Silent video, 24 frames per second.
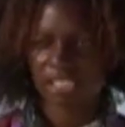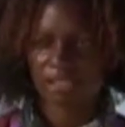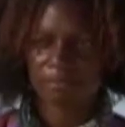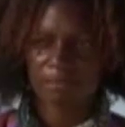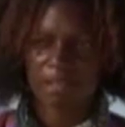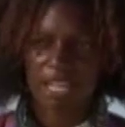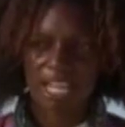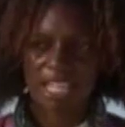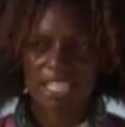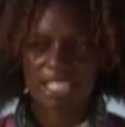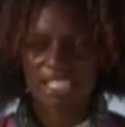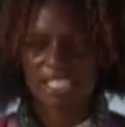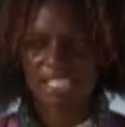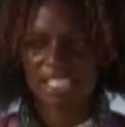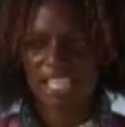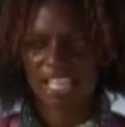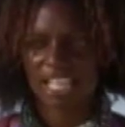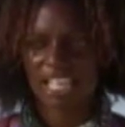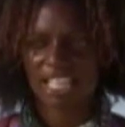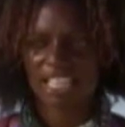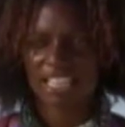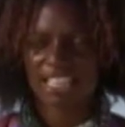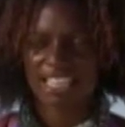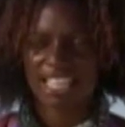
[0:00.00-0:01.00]
and Survivor
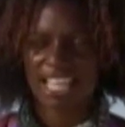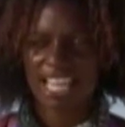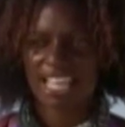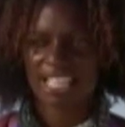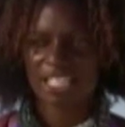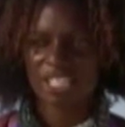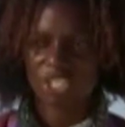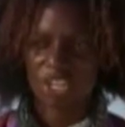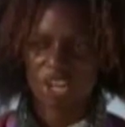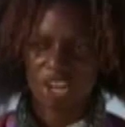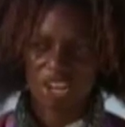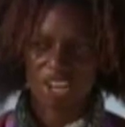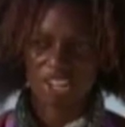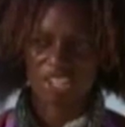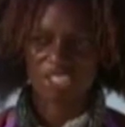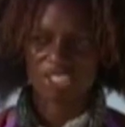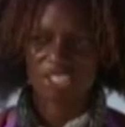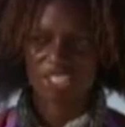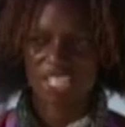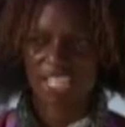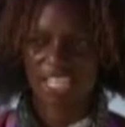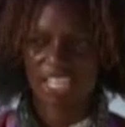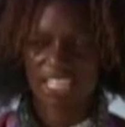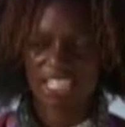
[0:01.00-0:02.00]
Goddess Kim Spradlin
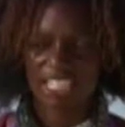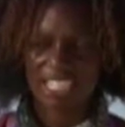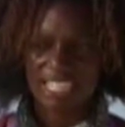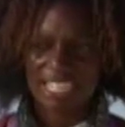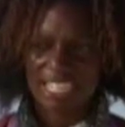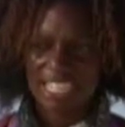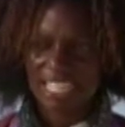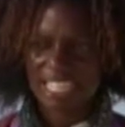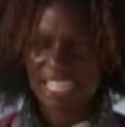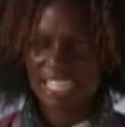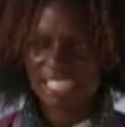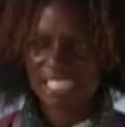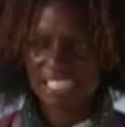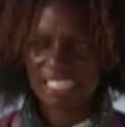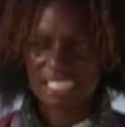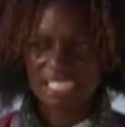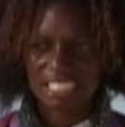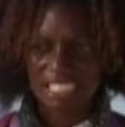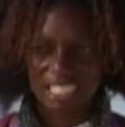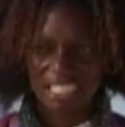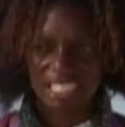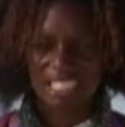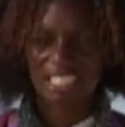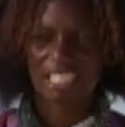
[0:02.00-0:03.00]
with her. Once there,
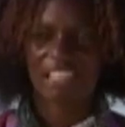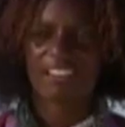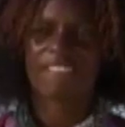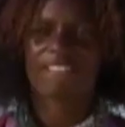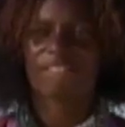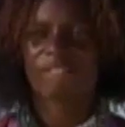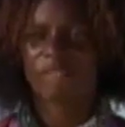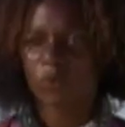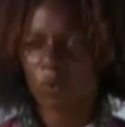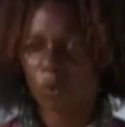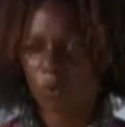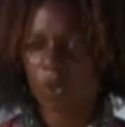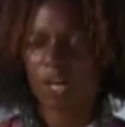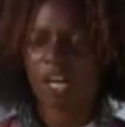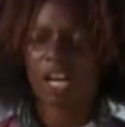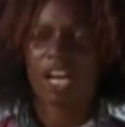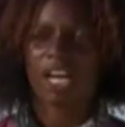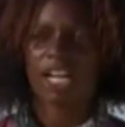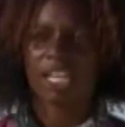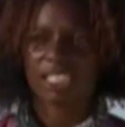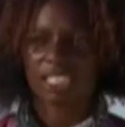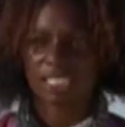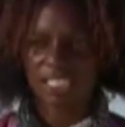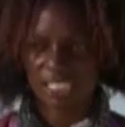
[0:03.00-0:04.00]
Survivor Goddess Kim
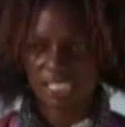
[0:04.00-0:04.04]
Spradlin